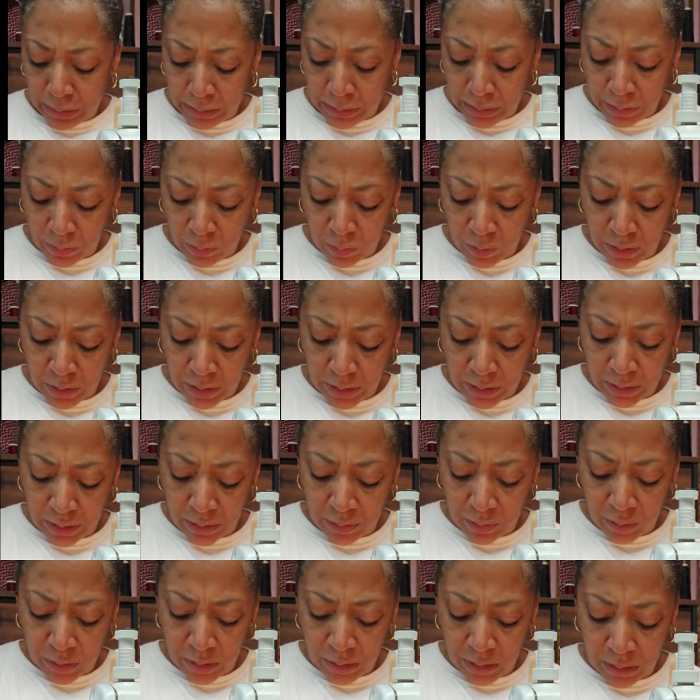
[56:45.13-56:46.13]
I want it
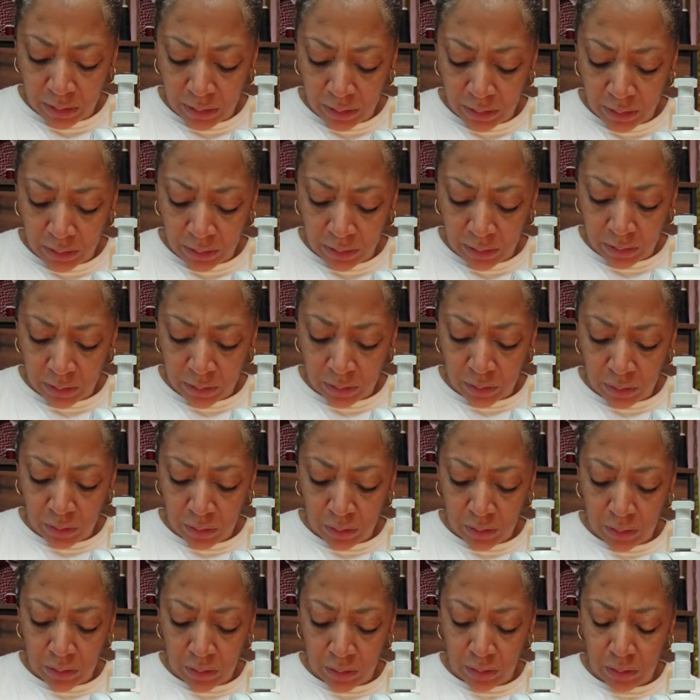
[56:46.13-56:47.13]
to be,
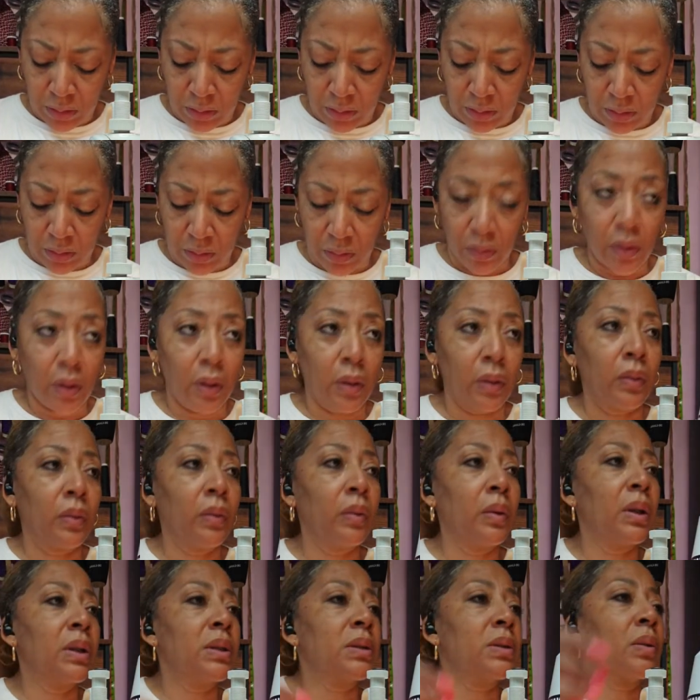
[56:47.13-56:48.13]
oh,
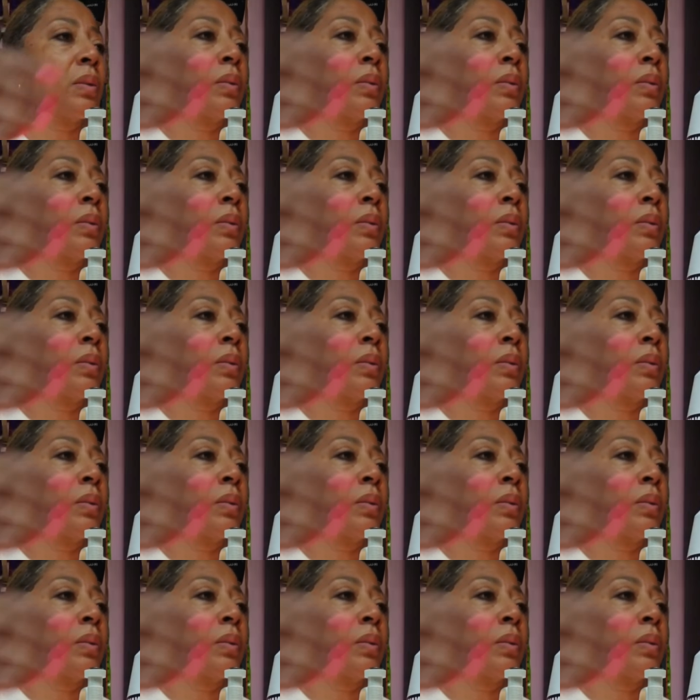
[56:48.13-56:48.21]
that's a